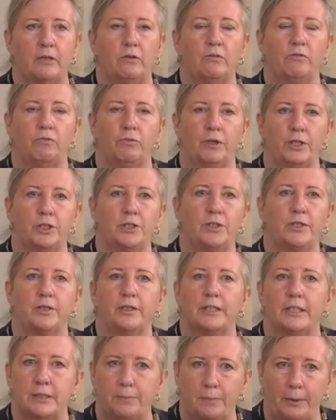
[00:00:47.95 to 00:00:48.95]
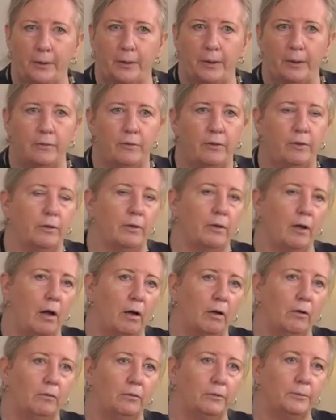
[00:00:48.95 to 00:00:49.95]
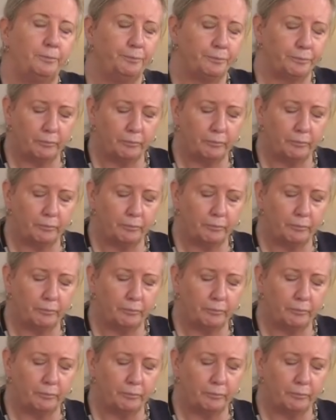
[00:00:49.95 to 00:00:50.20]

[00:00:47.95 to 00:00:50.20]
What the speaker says: enrich their experience here at Hockerill